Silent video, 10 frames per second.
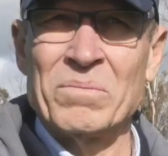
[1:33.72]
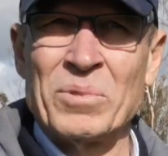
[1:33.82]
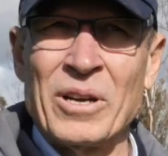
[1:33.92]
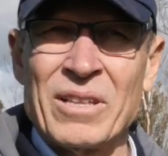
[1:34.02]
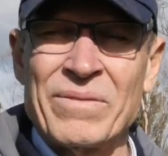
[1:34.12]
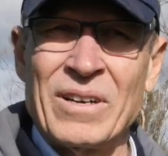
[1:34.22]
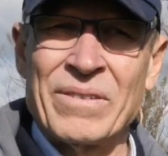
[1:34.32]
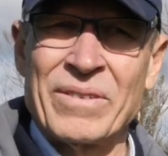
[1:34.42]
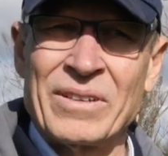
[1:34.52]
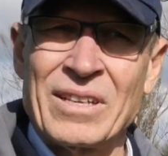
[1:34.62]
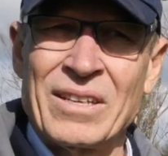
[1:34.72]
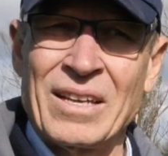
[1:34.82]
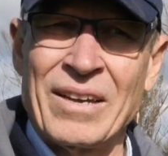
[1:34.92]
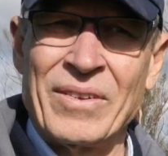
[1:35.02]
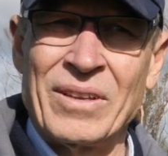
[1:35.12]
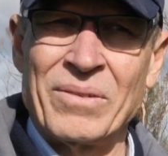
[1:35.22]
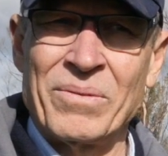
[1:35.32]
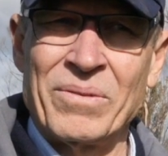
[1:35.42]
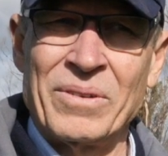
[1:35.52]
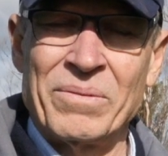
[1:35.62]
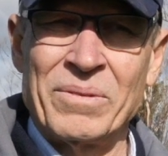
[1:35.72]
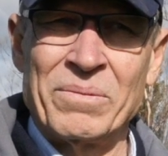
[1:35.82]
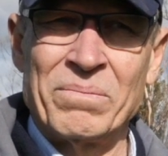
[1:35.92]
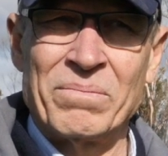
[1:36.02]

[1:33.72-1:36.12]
Prior to the fire front coming, we